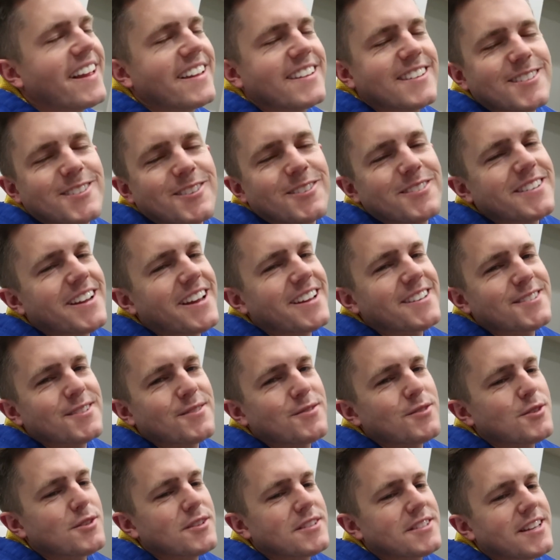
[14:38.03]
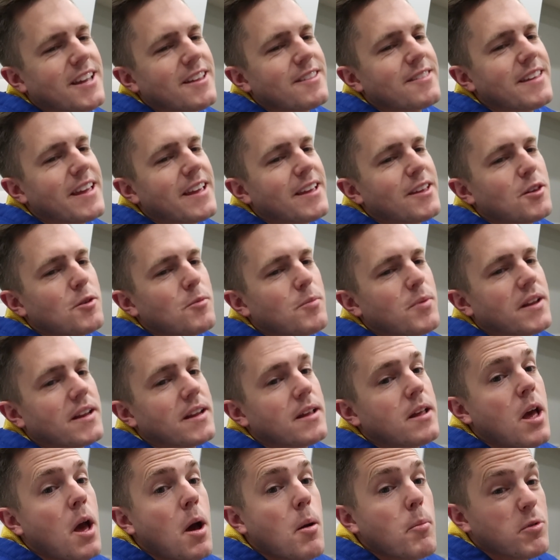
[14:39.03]
that's so nice of you to say thank you
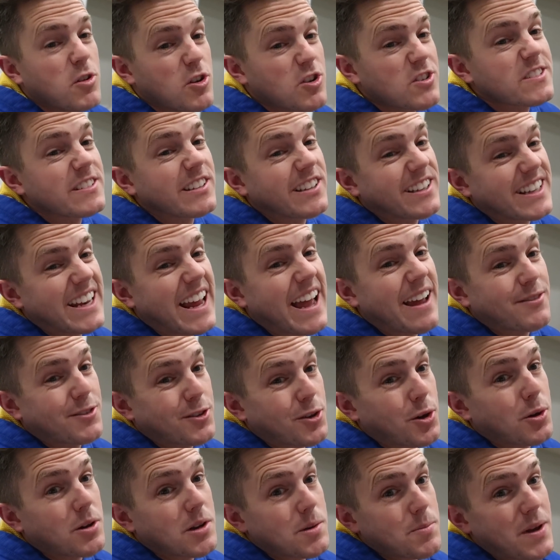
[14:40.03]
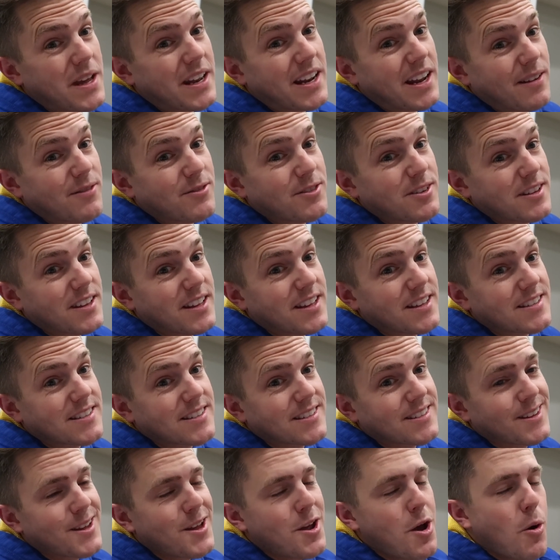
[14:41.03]
buddy but you're still gonna have to go to bed yeah. after
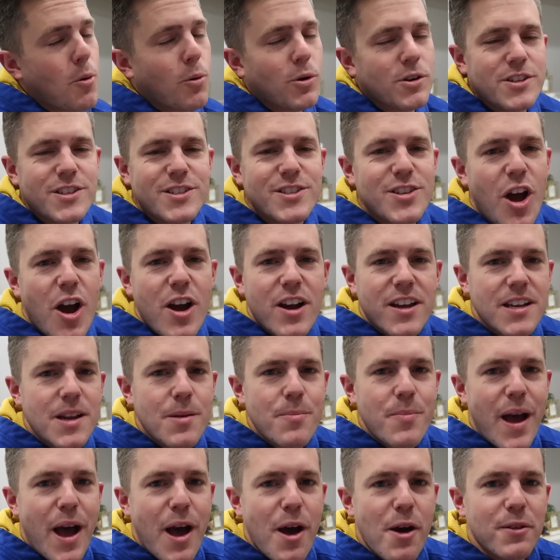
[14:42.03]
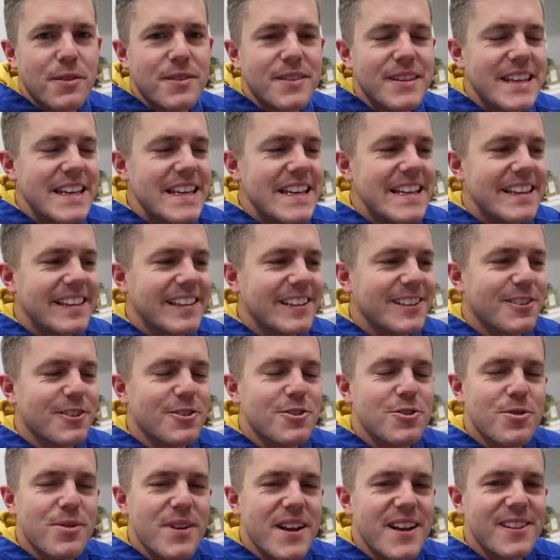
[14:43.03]
this yeah. we're just talking about the little
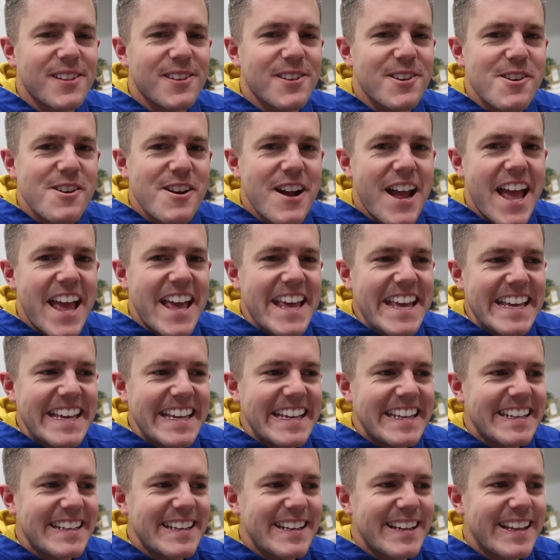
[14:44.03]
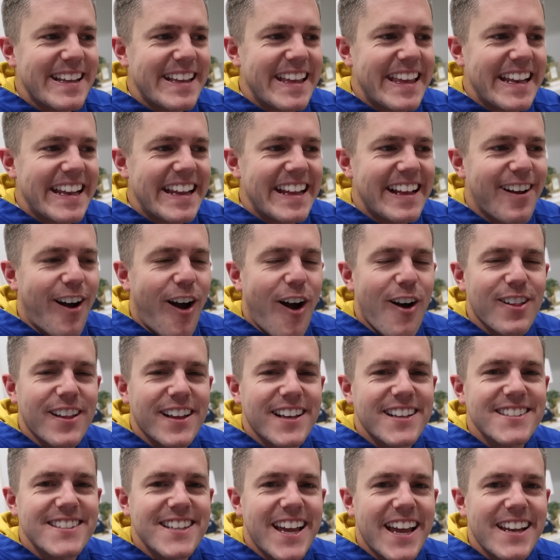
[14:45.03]
trailer and getting all
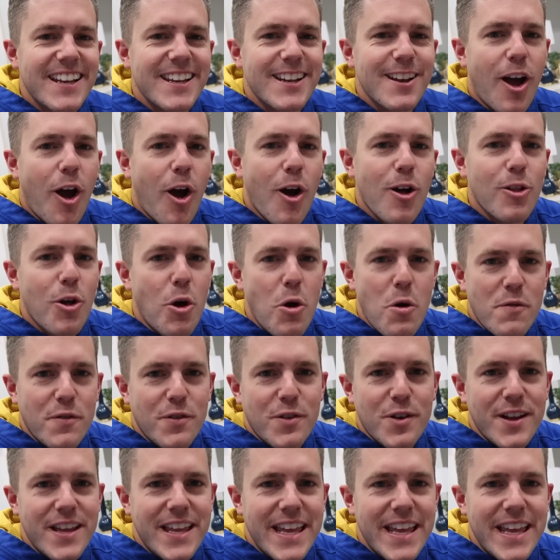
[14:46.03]
excited all over